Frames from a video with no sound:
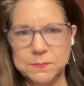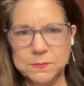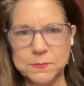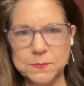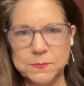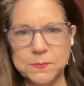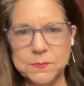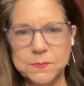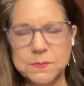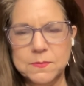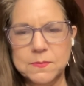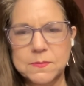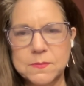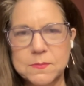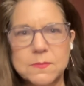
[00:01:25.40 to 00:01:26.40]

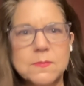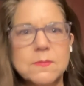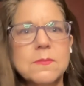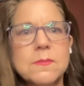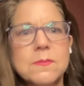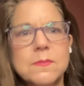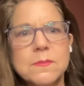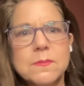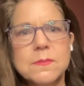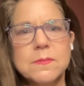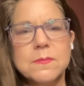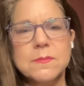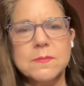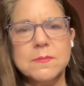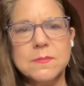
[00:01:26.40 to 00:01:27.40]

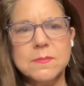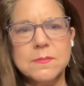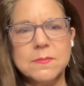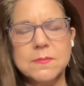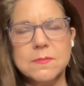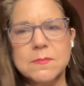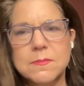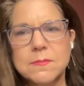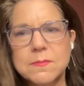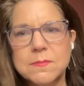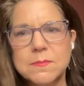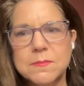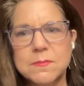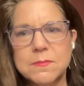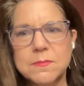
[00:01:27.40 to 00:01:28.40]

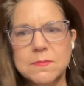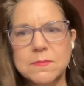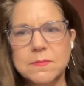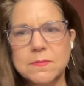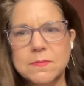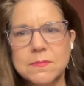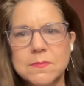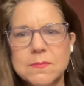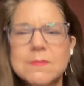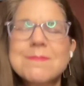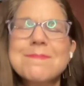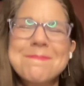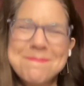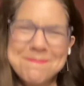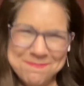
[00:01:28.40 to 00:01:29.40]

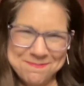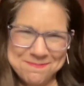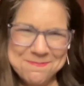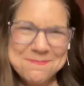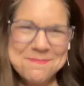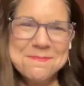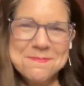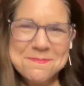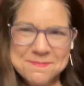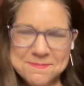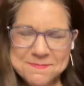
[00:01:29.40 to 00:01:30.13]
This person isn't speaking.